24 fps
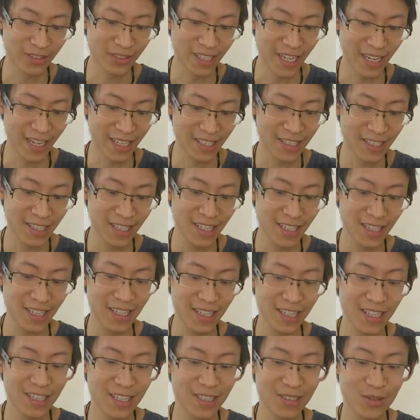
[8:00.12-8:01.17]
days
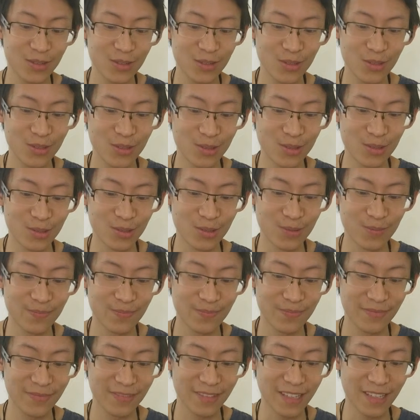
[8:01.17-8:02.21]
to
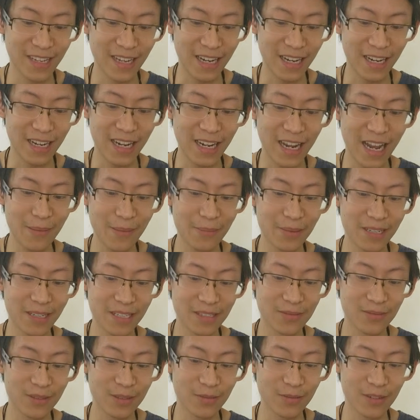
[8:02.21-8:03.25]
get
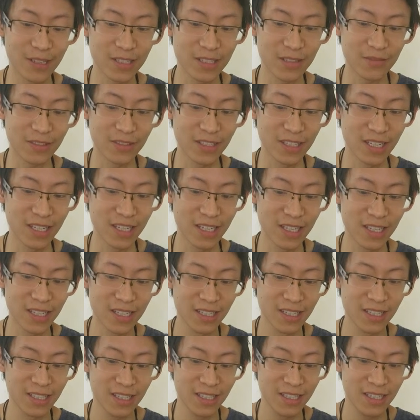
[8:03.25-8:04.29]
happiness for the rest of the year.
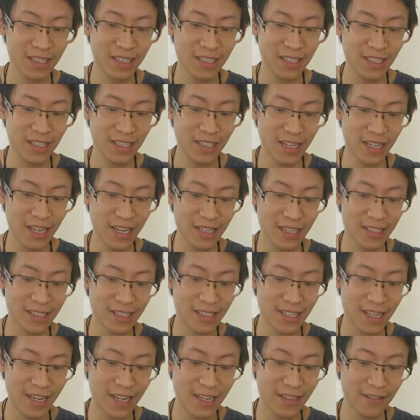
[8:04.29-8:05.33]

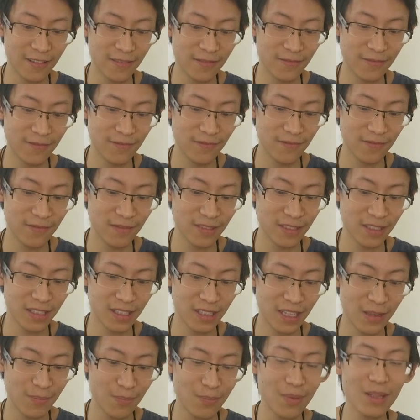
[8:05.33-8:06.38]
It's kind of
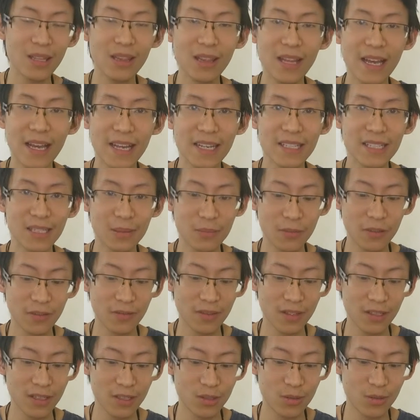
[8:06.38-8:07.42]
a bit like some
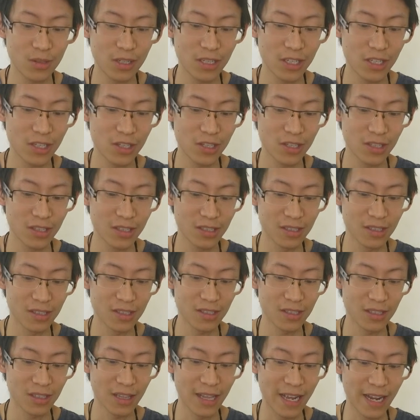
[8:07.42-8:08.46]
of the
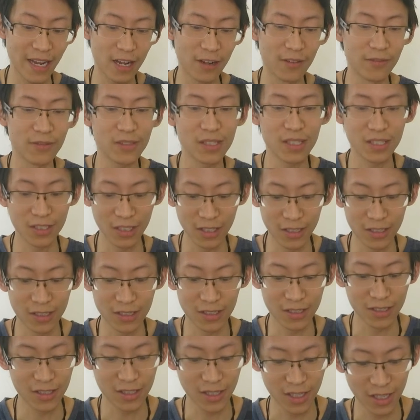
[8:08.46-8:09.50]
traditions like of certain
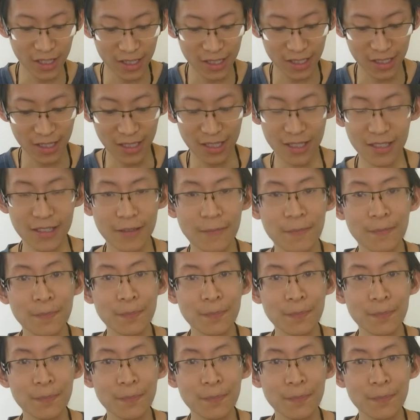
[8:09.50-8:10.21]
desserts in